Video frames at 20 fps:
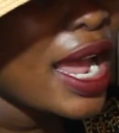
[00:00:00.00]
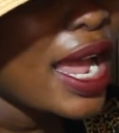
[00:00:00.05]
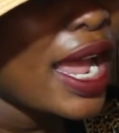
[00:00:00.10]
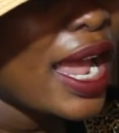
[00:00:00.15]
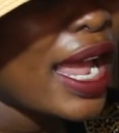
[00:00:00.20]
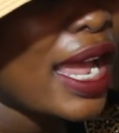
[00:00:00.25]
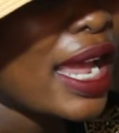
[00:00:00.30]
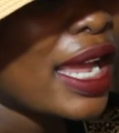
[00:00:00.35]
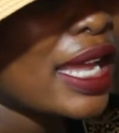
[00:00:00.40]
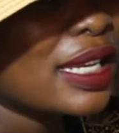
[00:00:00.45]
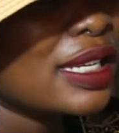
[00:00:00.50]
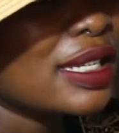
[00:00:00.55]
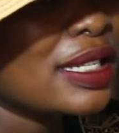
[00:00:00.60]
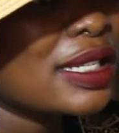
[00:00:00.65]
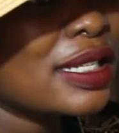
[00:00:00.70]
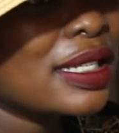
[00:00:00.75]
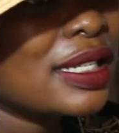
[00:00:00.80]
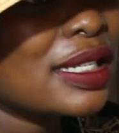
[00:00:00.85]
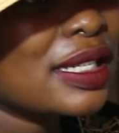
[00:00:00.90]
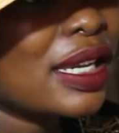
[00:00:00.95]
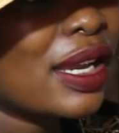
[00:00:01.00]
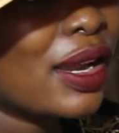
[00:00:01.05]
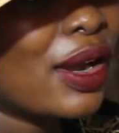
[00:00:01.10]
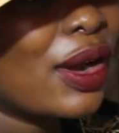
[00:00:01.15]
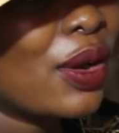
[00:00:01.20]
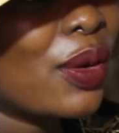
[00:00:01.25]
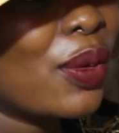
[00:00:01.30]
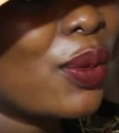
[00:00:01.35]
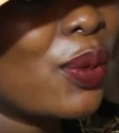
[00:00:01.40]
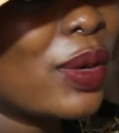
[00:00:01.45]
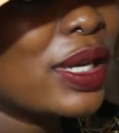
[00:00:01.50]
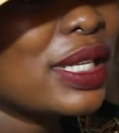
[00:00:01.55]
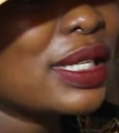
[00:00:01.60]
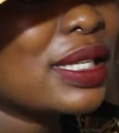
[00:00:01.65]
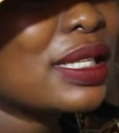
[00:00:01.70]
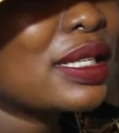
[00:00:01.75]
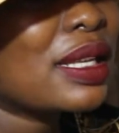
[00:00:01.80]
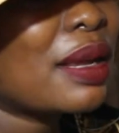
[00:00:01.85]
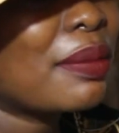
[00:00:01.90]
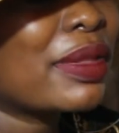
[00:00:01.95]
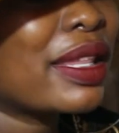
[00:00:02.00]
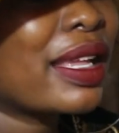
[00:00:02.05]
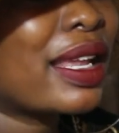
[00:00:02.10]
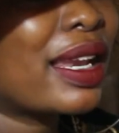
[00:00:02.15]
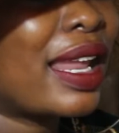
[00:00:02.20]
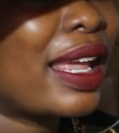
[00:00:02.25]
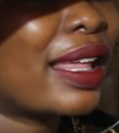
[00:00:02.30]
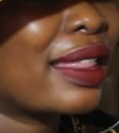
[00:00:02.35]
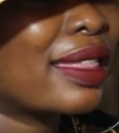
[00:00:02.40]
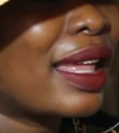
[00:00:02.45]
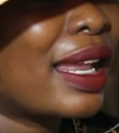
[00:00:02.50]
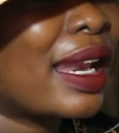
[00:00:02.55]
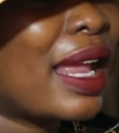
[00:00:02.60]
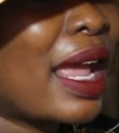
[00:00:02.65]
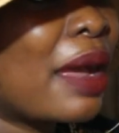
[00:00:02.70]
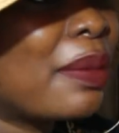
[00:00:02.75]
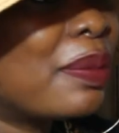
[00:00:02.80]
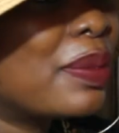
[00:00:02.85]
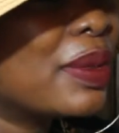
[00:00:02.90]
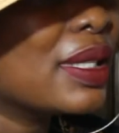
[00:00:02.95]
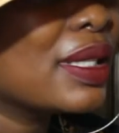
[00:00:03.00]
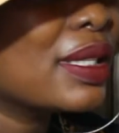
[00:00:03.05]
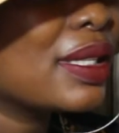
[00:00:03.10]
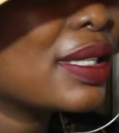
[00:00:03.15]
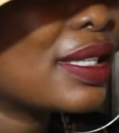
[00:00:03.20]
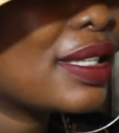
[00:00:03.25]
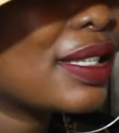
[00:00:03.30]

And when something like that happens,